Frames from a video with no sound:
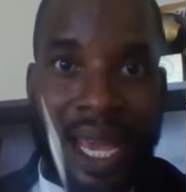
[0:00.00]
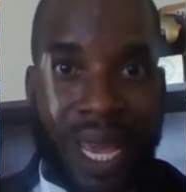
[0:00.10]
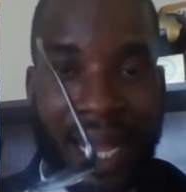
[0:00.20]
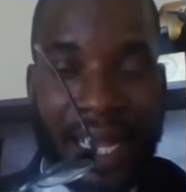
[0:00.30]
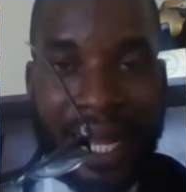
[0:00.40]

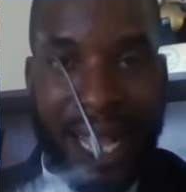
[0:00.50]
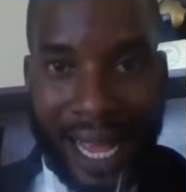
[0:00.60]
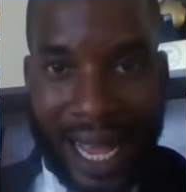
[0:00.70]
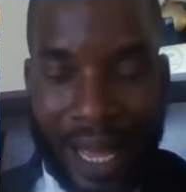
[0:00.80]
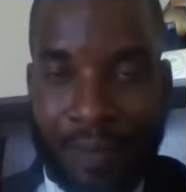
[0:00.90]
and
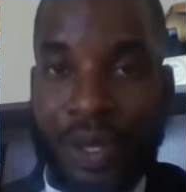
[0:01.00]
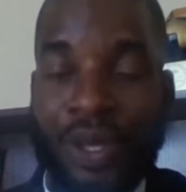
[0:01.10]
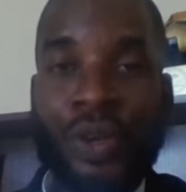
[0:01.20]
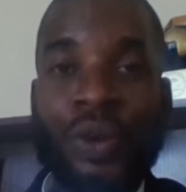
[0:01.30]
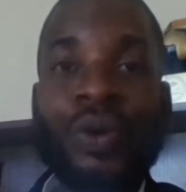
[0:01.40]
help
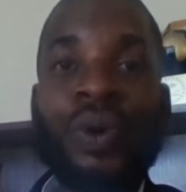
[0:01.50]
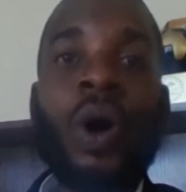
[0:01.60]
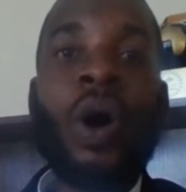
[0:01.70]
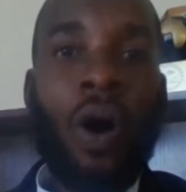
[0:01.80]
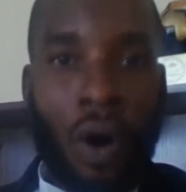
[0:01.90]
you
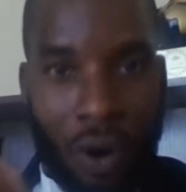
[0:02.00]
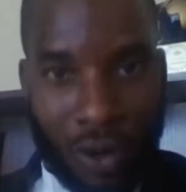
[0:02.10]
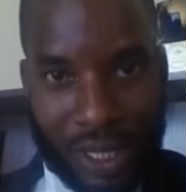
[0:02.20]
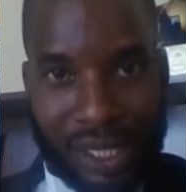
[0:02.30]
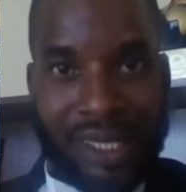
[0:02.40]

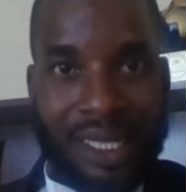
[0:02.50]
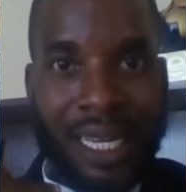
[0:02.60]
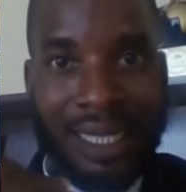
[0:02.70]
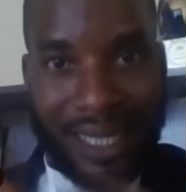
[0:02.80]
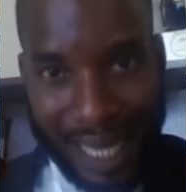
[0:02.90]

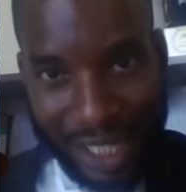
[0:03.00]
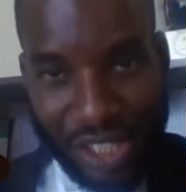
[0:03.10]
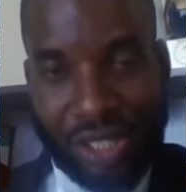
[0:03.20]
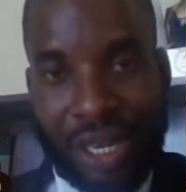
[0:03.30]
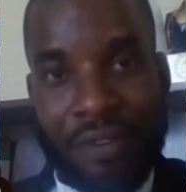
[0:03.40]
understand
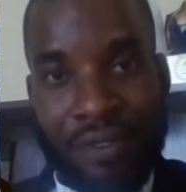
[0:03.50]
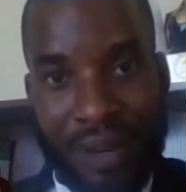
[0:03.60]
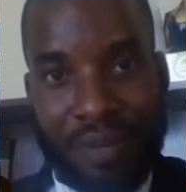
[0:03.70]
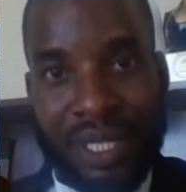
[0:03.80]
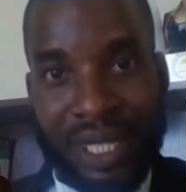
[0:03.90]
Nigerian
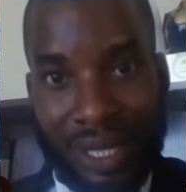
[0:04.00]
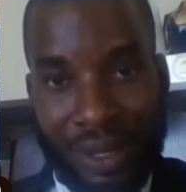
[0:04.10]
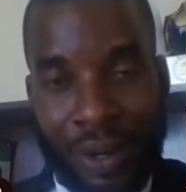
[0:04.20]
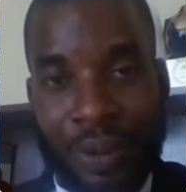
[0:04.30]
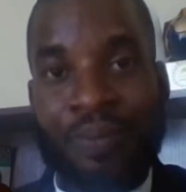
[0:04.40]
family
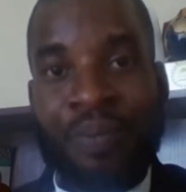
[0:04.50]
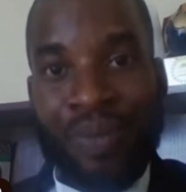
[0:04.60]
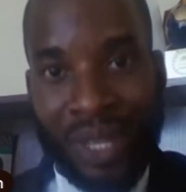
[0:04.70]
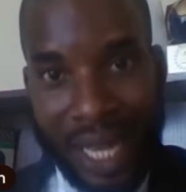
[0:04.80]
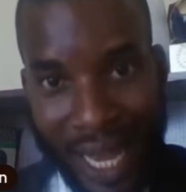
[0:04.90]
law
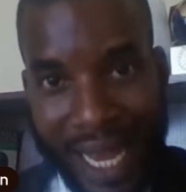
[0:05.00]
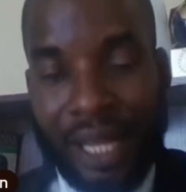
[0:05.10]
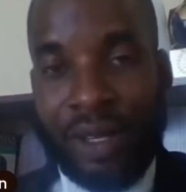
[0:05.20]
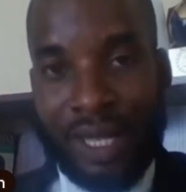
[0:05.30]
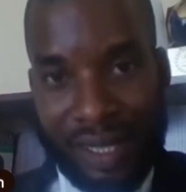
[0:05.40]

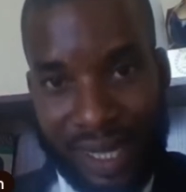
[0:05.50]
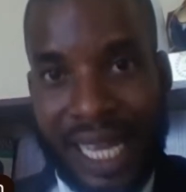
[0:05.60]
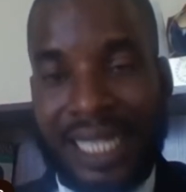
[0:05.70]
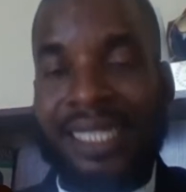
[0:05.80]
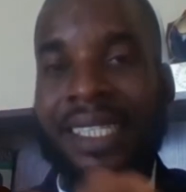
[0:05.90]
and
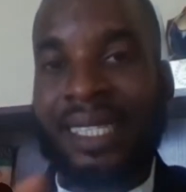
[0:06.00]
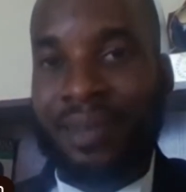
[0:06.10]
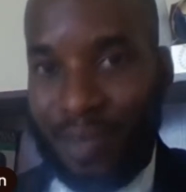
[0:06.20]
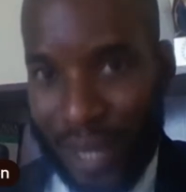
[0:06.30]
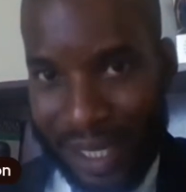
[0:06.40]
understand
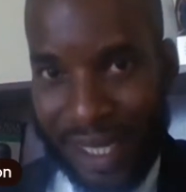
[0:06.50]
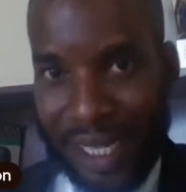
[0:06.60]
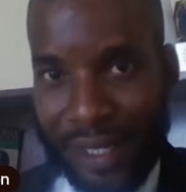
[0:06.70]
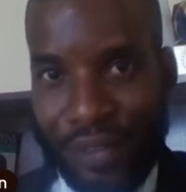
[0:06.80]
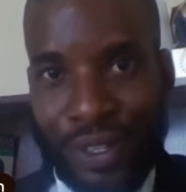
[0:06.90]
it
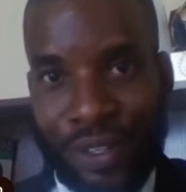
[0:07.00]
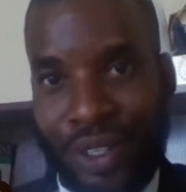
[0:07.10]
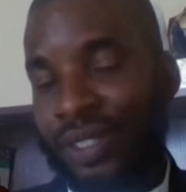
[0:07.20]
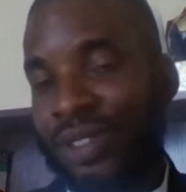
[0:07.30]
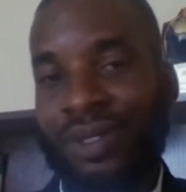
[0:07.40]
better if you
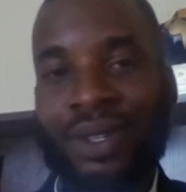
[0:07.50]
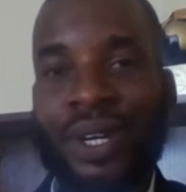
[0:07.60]
already do.